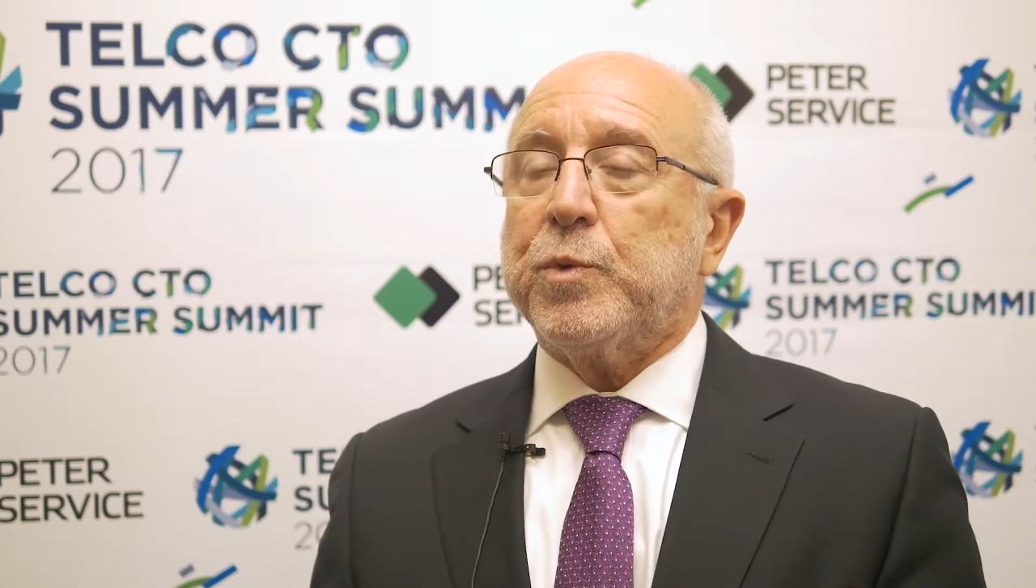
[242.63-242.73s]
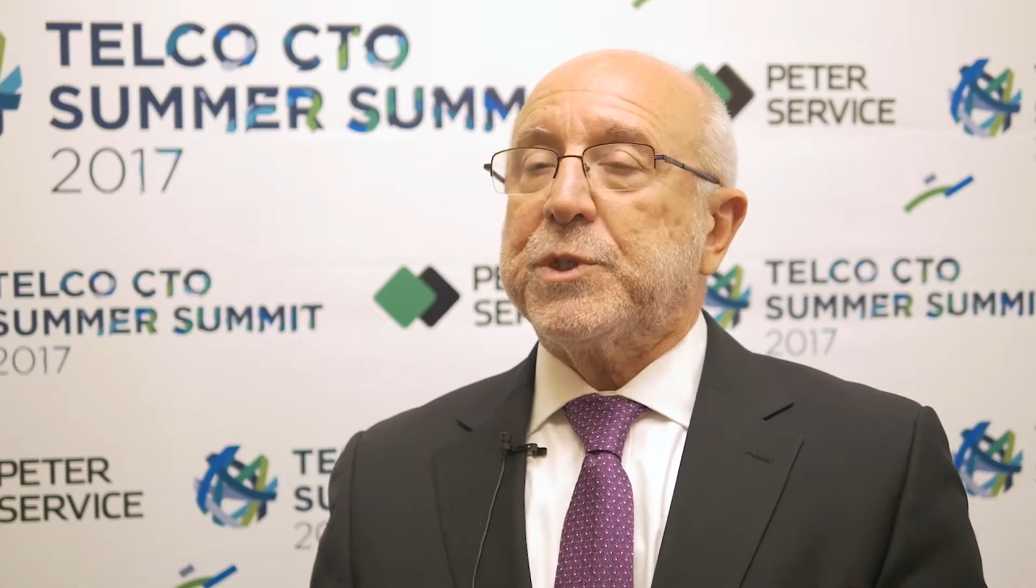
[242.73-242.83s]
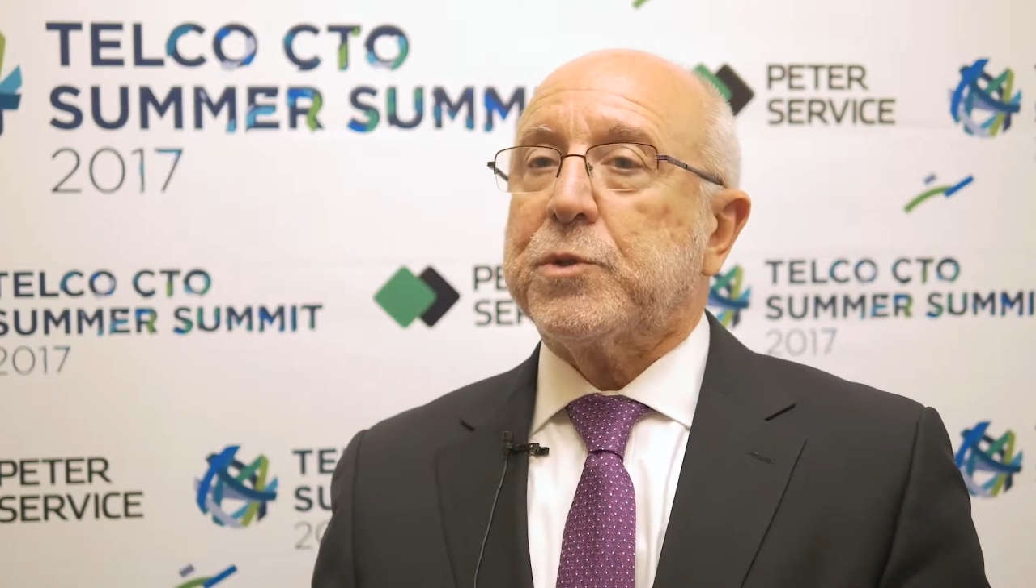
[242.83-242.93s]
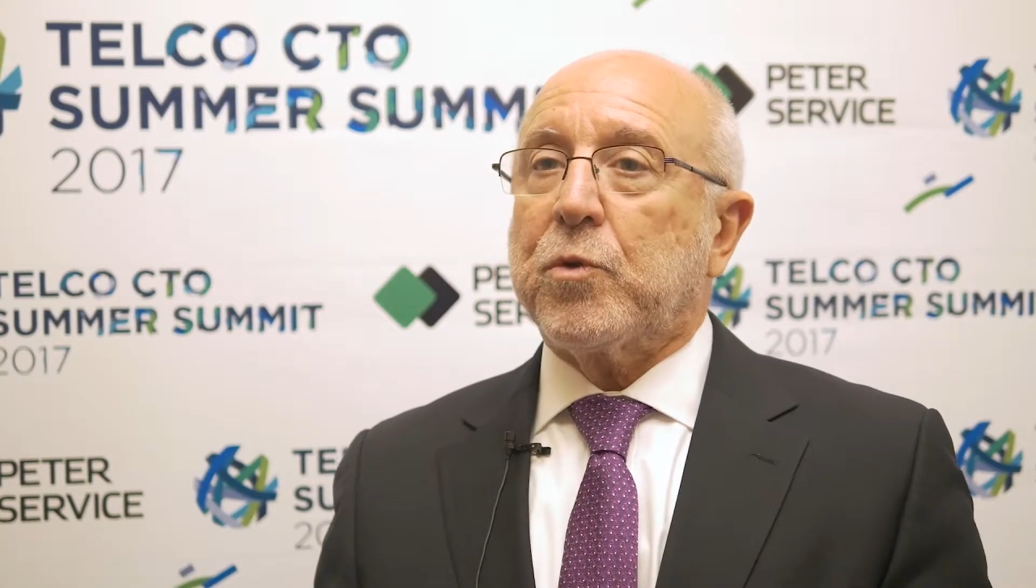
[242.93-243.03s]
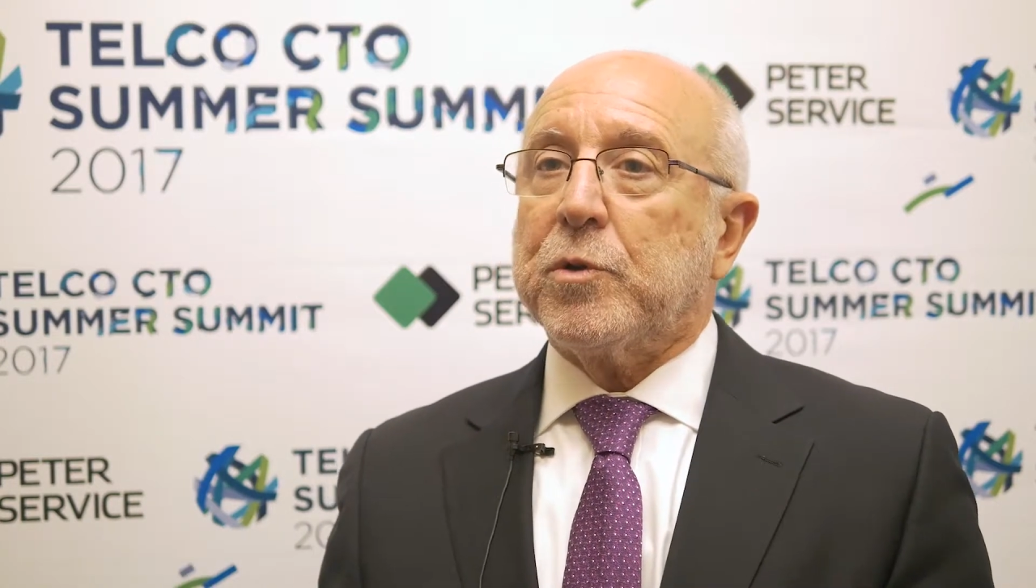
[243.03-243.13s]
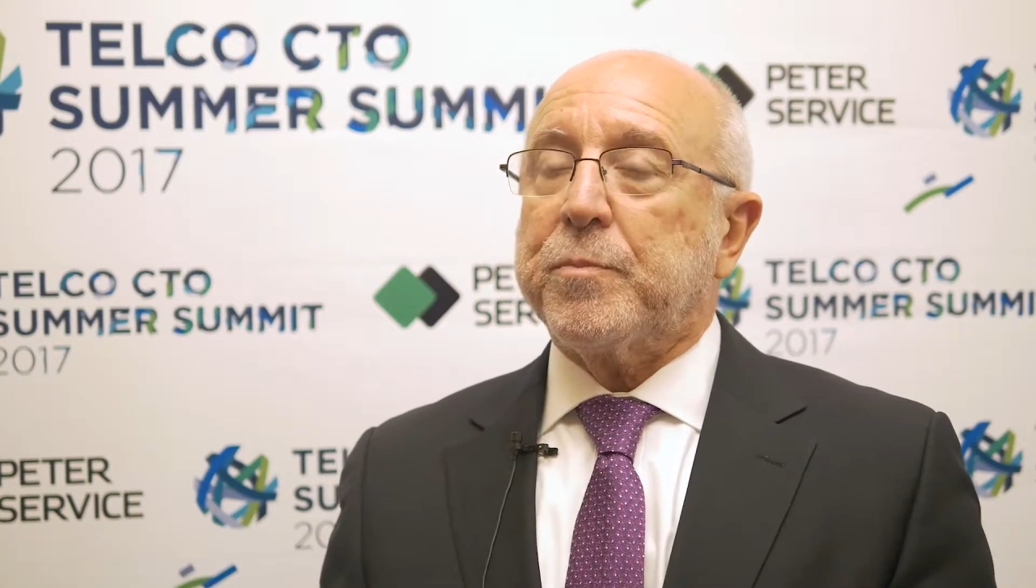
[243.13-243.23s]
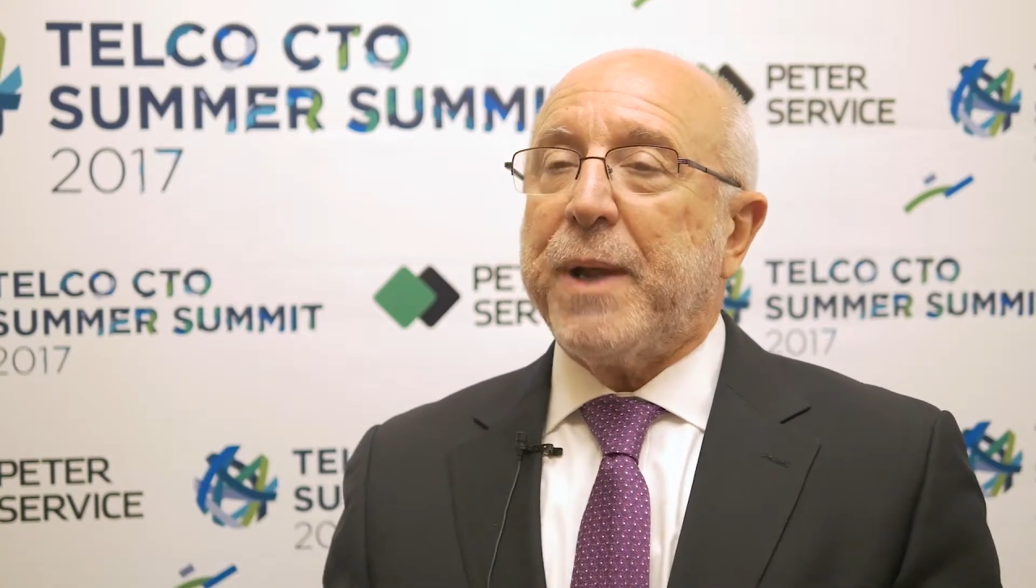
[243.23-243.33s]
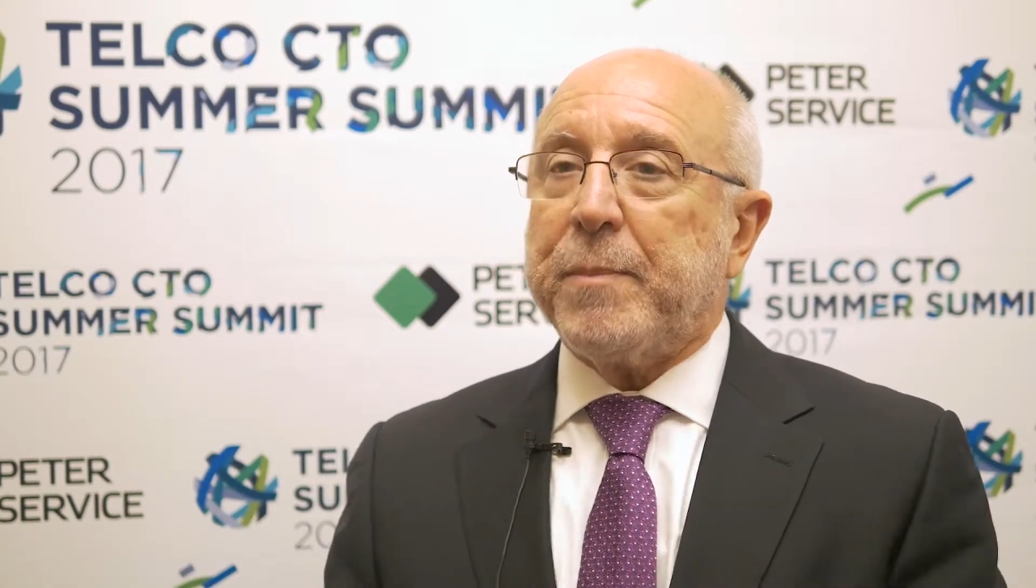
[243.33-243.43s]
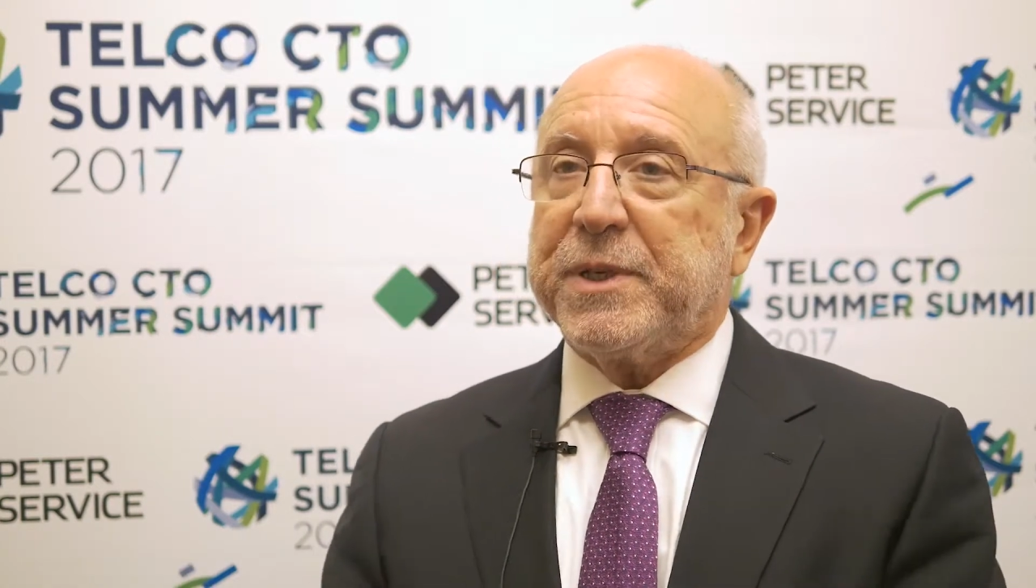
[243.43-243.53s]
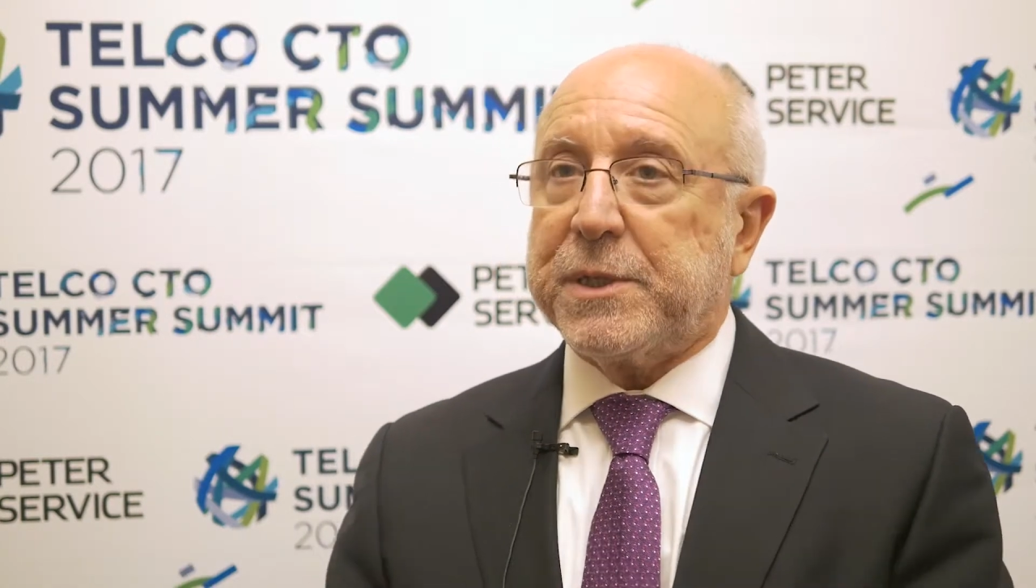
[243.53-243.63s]
which is called
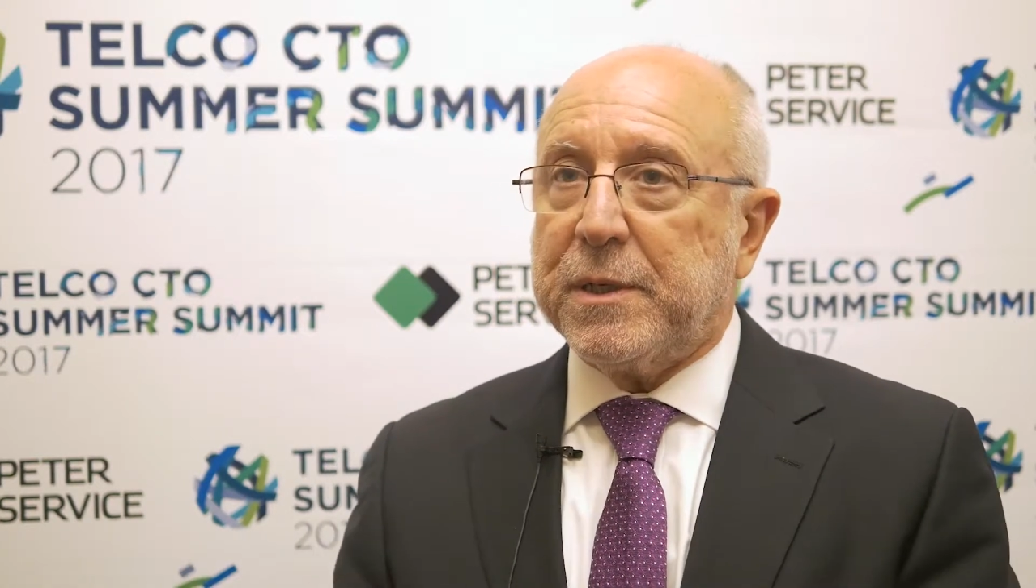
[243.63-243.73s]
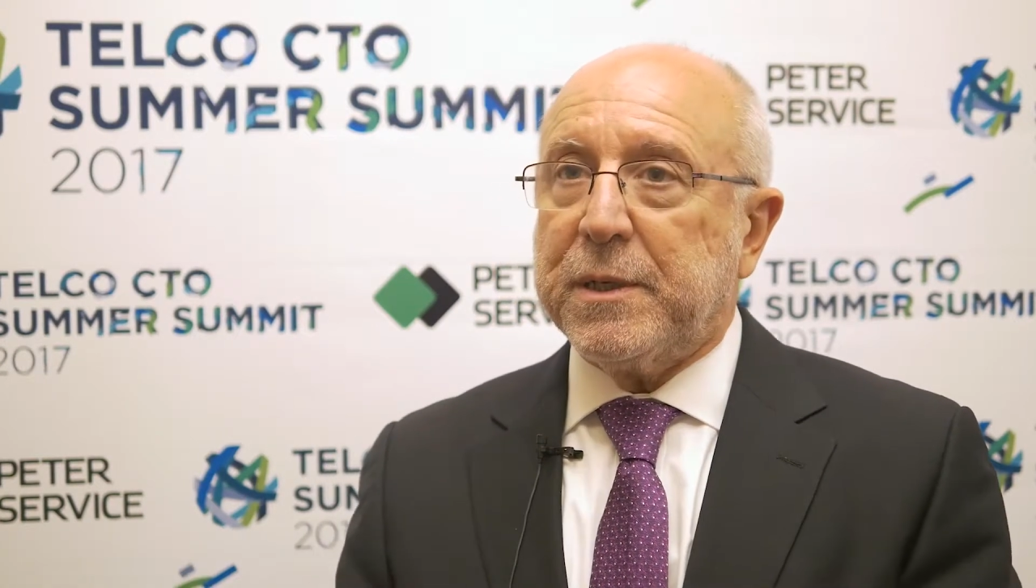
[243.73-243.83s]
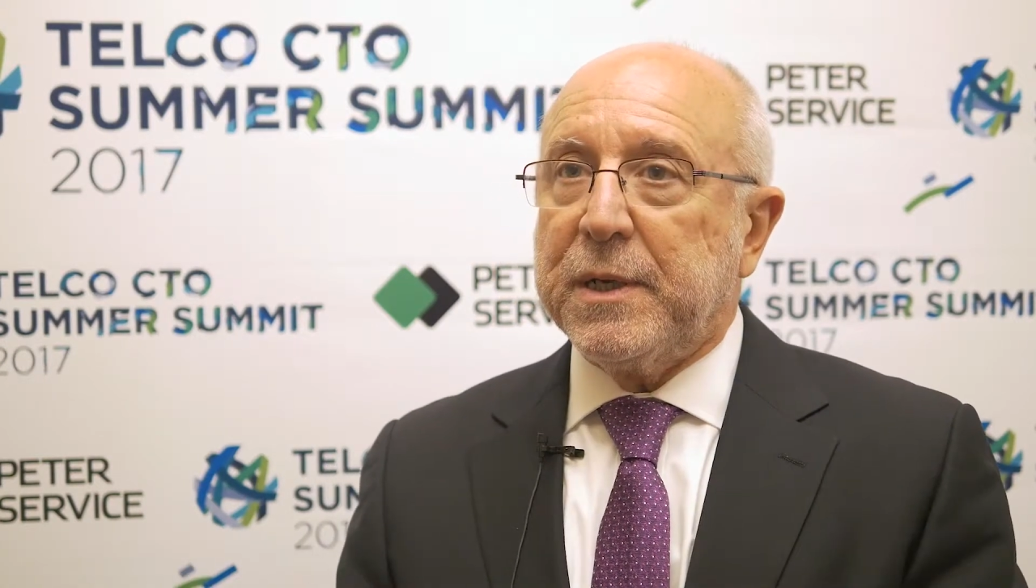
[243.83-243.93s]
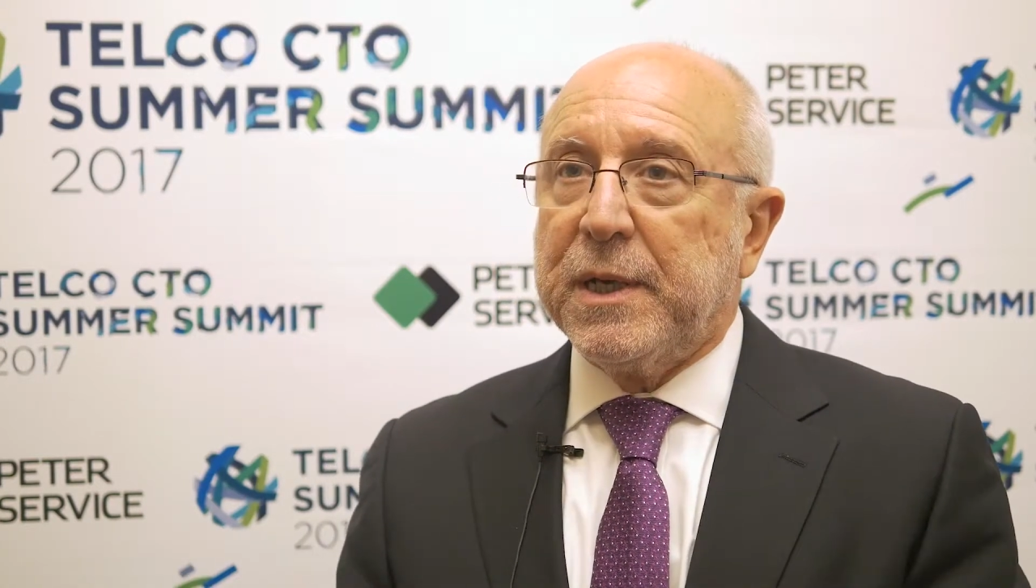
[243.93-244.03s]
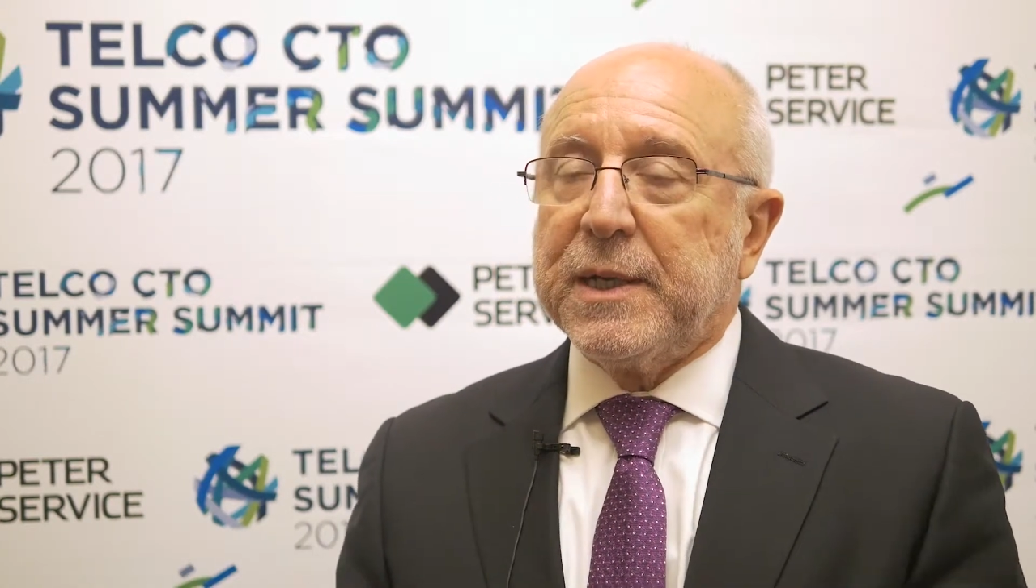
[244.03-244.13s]
publishing,